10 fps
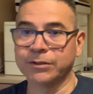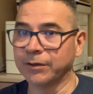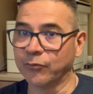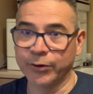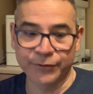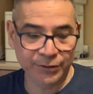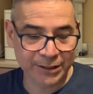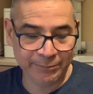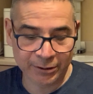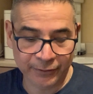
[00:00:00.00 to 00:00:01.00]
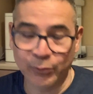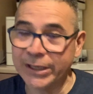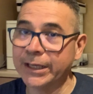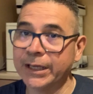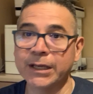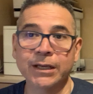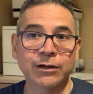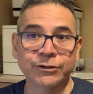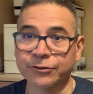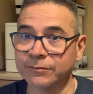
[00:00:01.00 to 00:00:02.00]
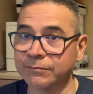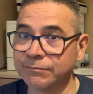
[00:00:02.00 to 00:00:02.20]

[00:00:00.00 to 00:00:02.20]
Whether you come in on the weekend, on your